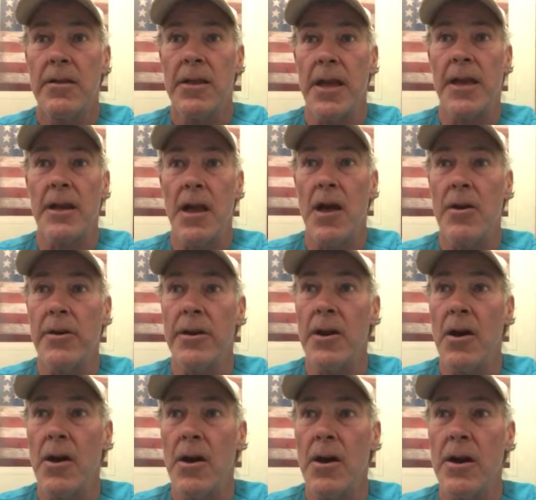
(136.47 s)
Think long and
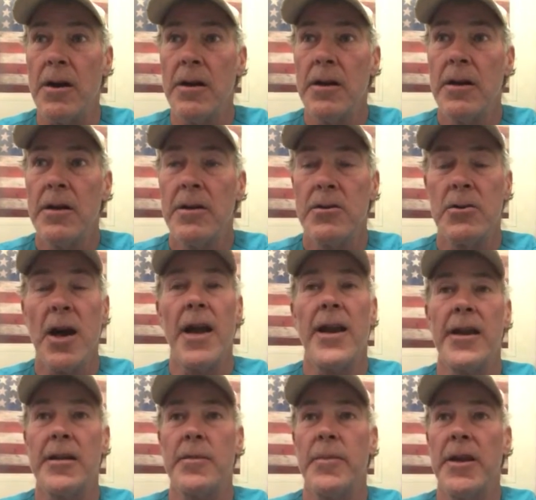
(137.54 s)
hard. Try
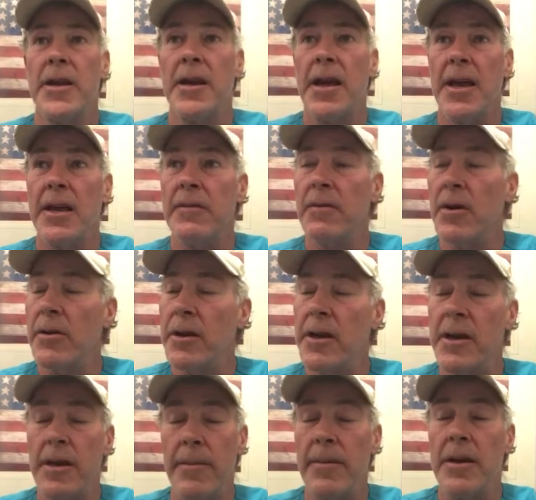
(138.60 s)
not to be negative on
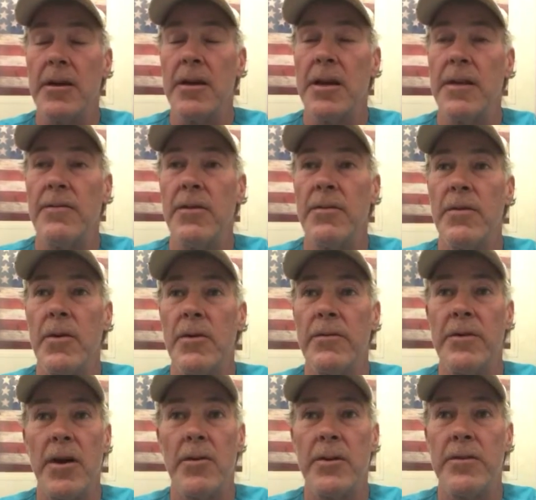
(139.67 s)
it. I mean, look, if you want
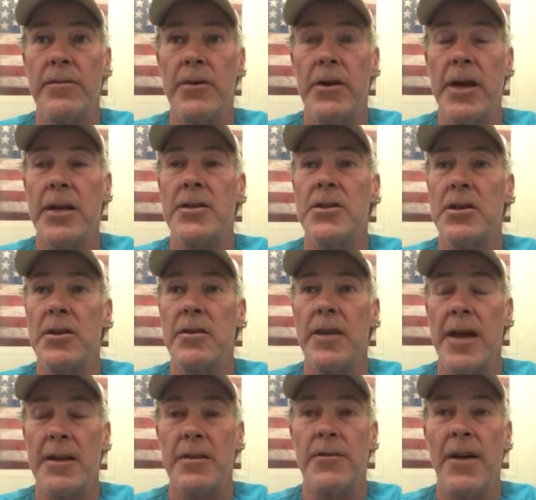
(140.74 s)
to vote it for next year,
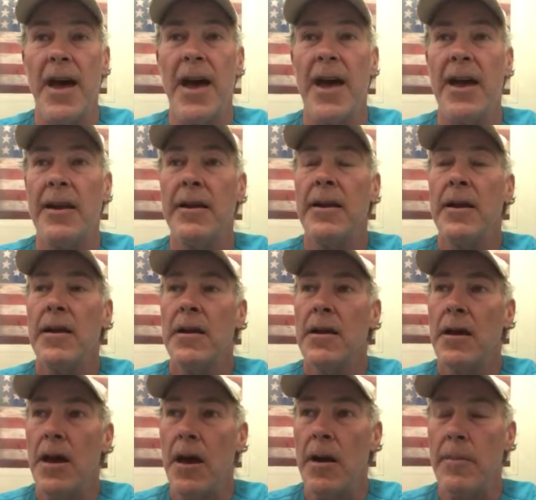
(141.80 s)
that's fine.
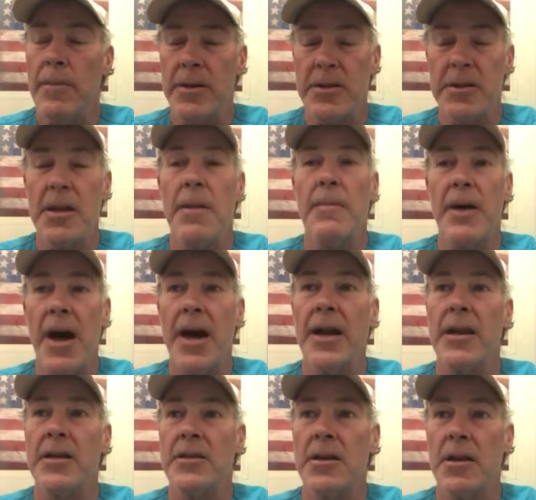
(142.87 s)
But
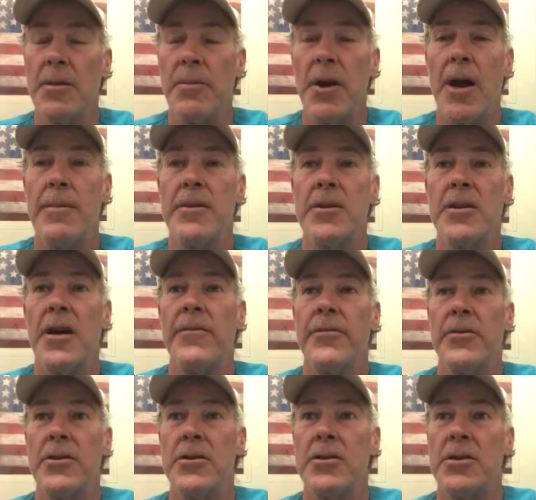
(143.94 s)
somebody is going to probably
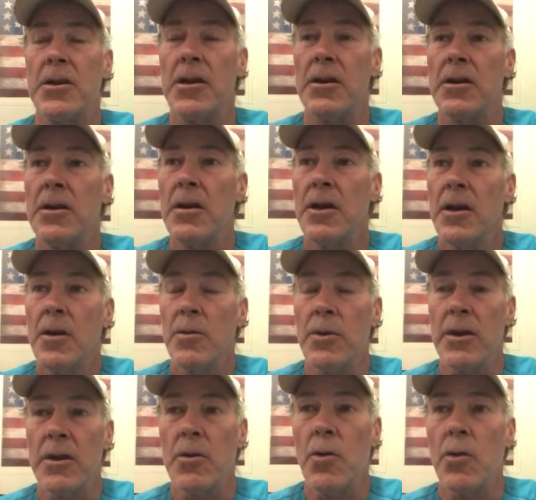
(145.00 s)
suffer this year
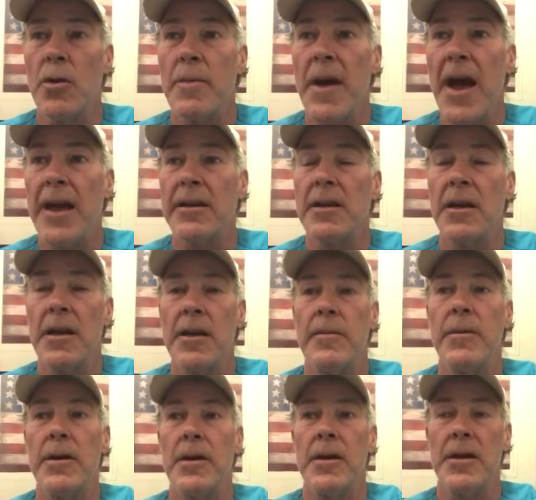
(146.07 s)
with a quarterback
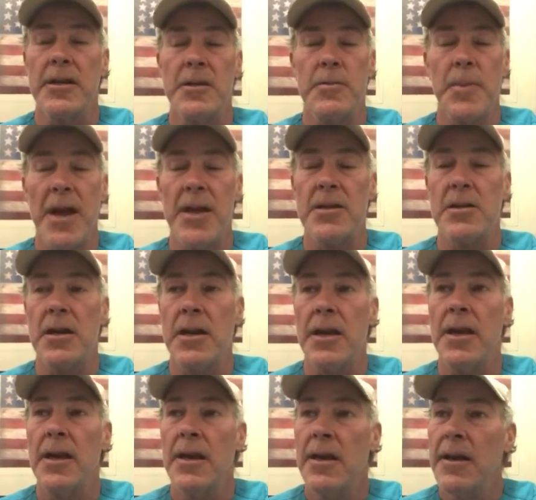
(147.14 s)
dilemma,
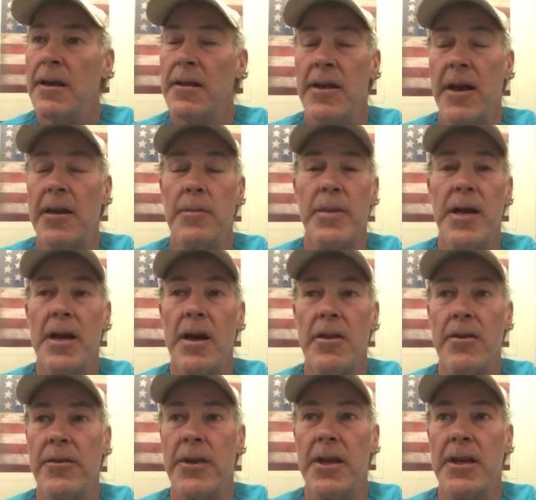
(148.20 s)
especially. There could be
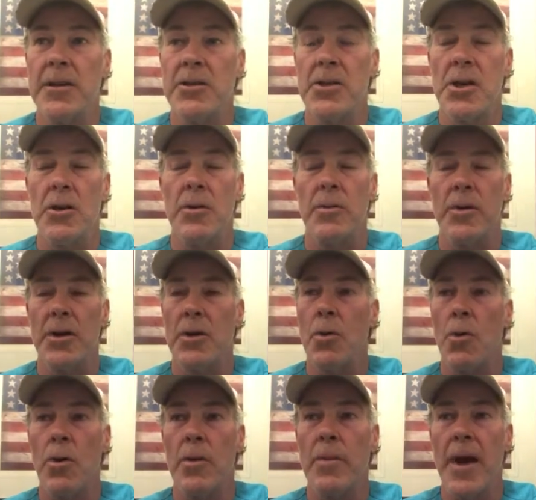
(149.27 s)
other things, too, but
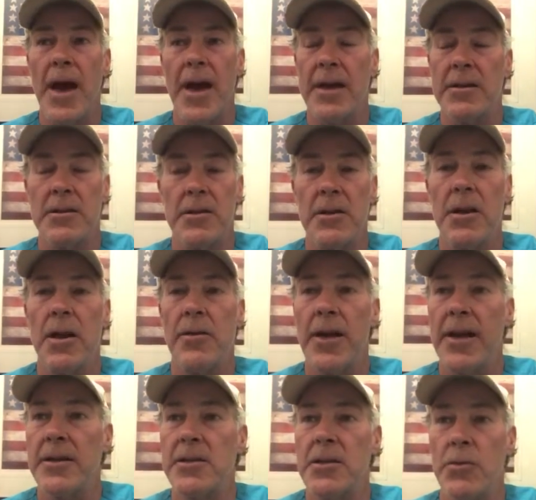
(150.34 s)
quarterbacks, you know,
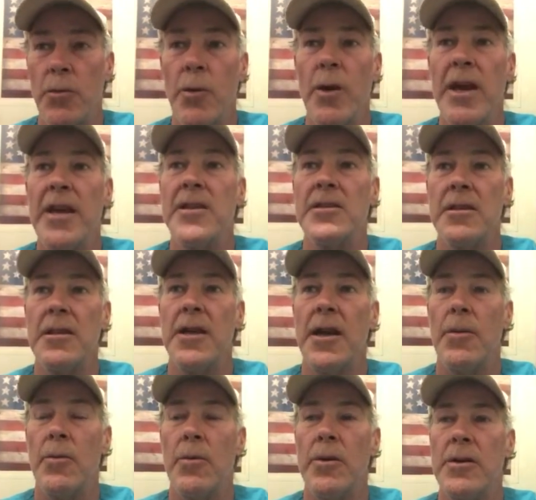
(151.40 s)
that's the reason that
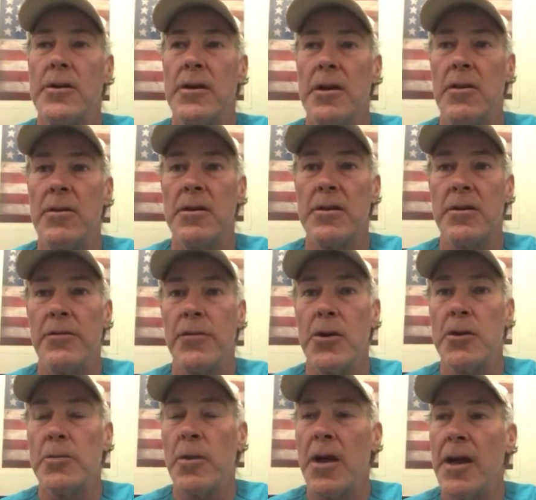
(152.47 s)
I wanted to do this in the
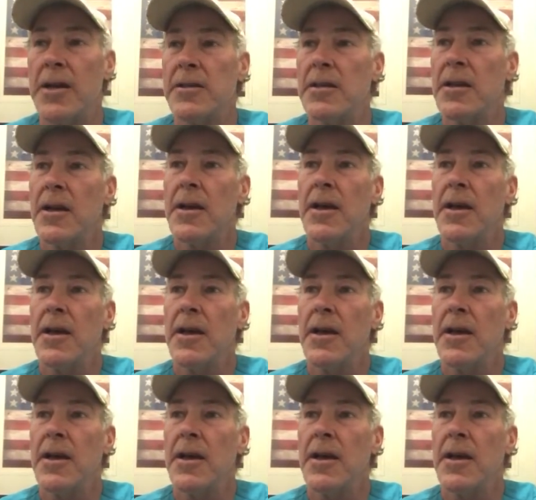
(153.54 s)
first place.